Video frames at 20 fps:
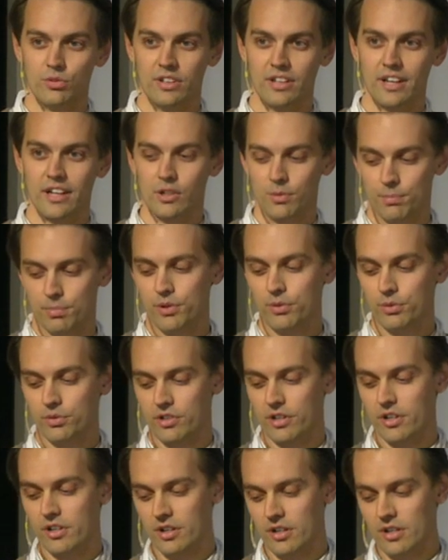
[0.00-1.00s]
a
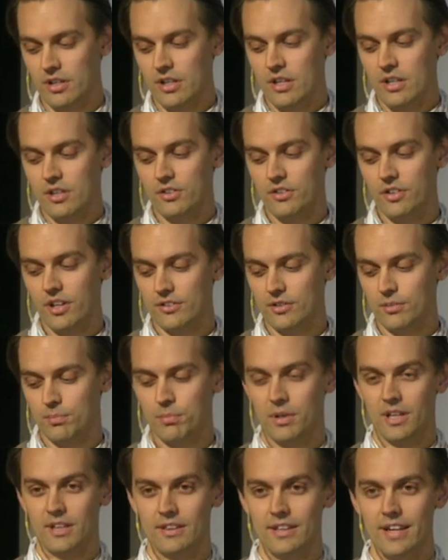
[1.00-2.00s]
computer doesn't
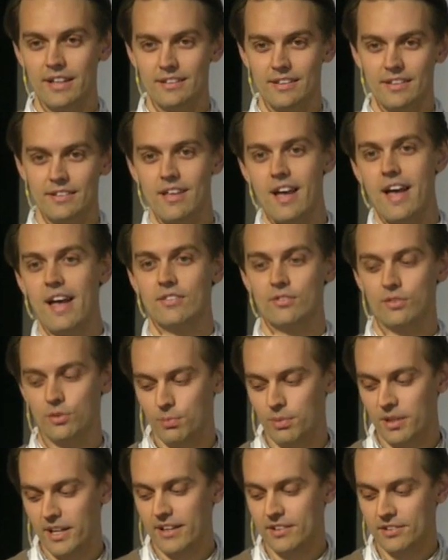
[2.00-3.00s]
mean that it has to
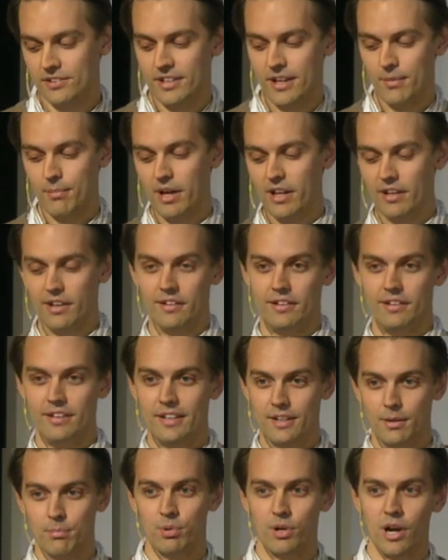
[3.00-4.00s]
be HTML
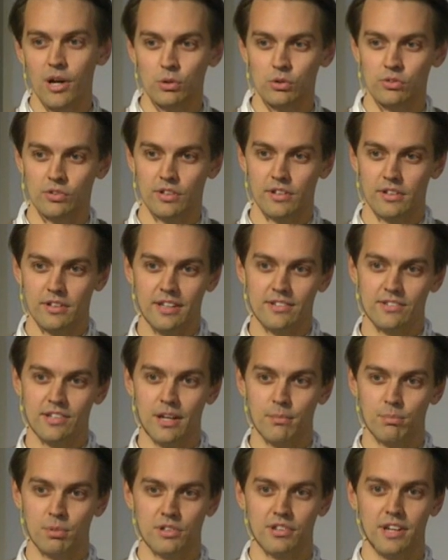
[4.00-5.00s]
in a browser that's
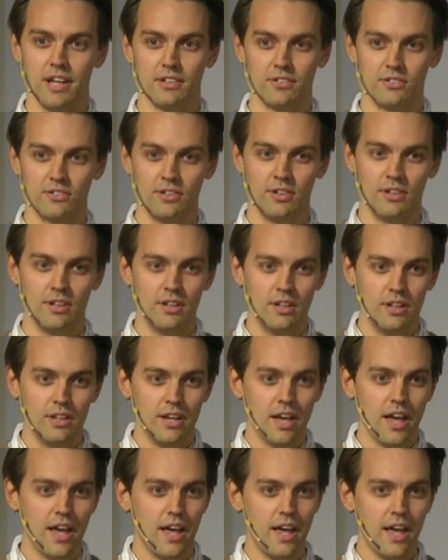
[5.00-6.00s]
hypertext.
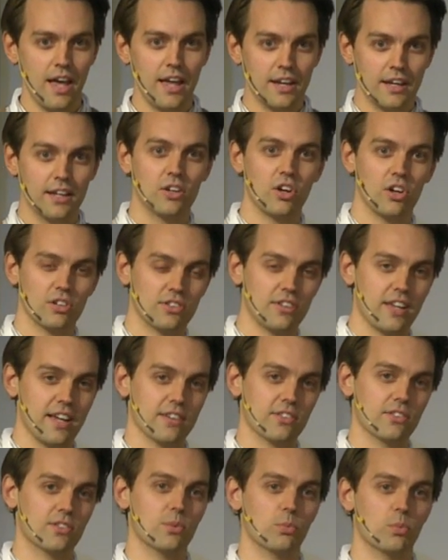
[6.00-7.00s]
Any
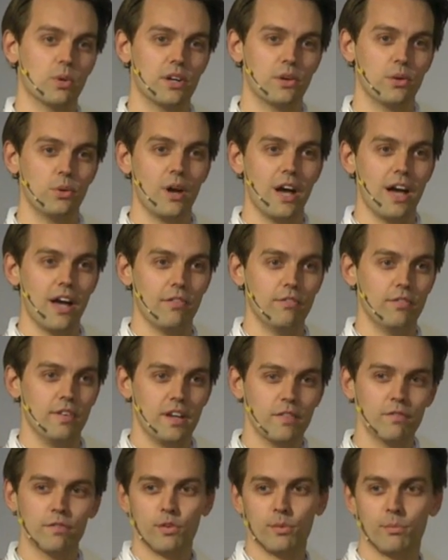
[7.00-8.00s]
context where you have
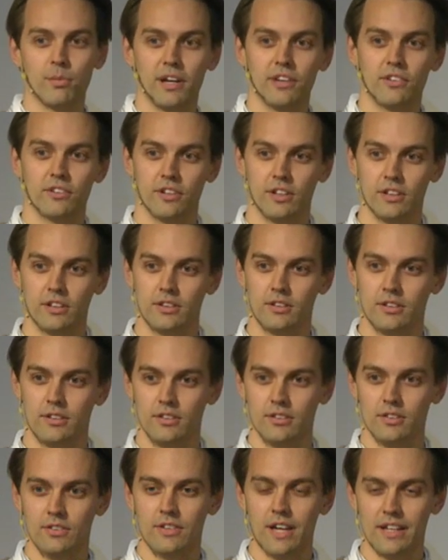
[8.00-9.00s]
information
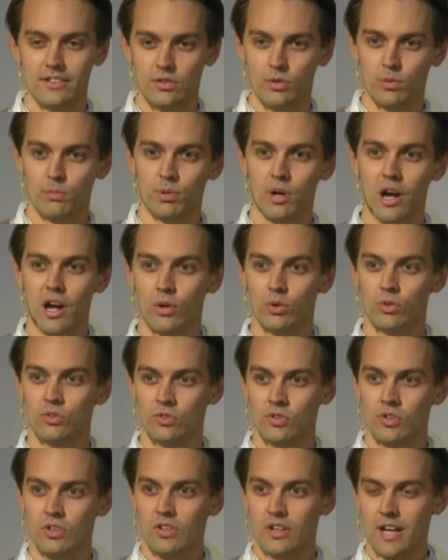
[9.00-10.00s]
that you
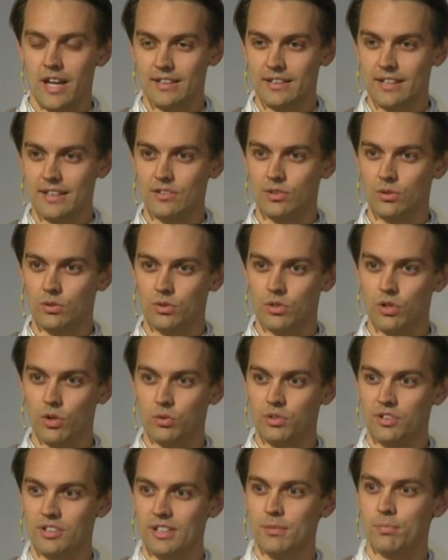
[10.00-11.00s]
browse and that you go
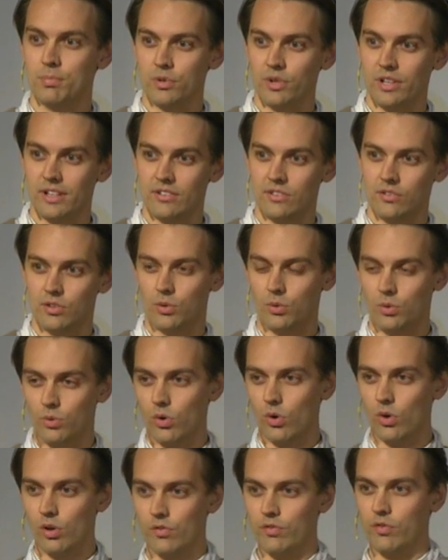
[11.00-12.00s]
deeper into
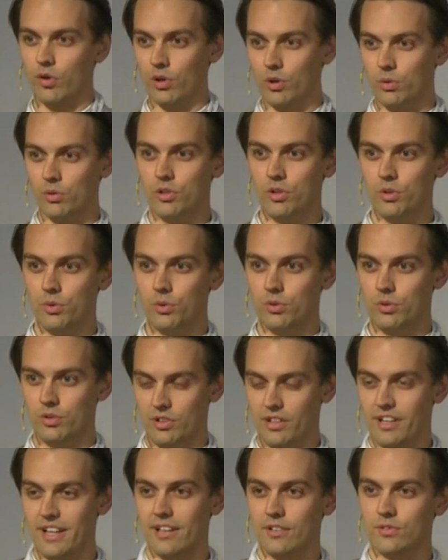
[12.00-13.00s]
or follow new
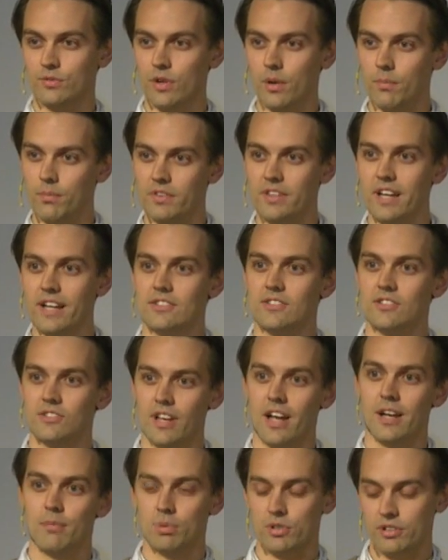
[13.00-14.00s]
links from, that's
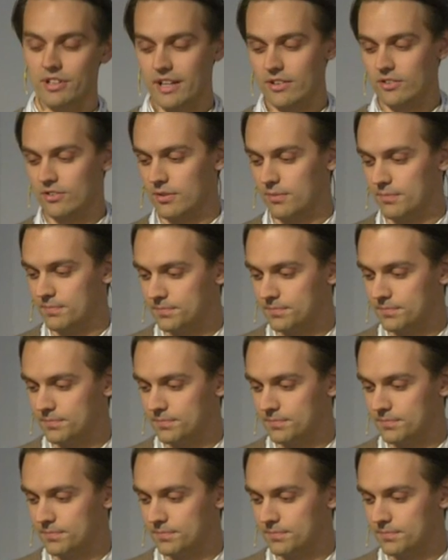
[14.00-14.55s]
hypertext.